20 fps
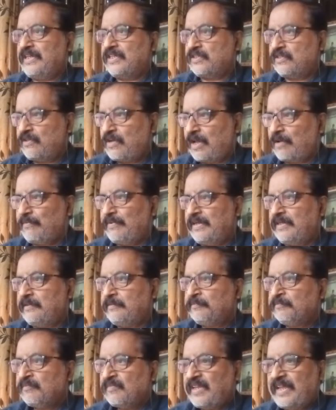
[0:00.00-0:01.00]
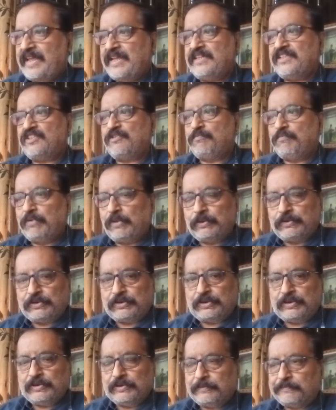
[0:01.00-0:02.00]
novel is
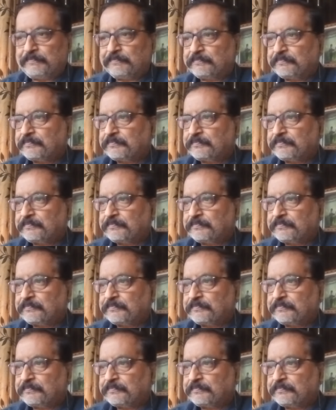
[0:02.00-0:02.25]
both a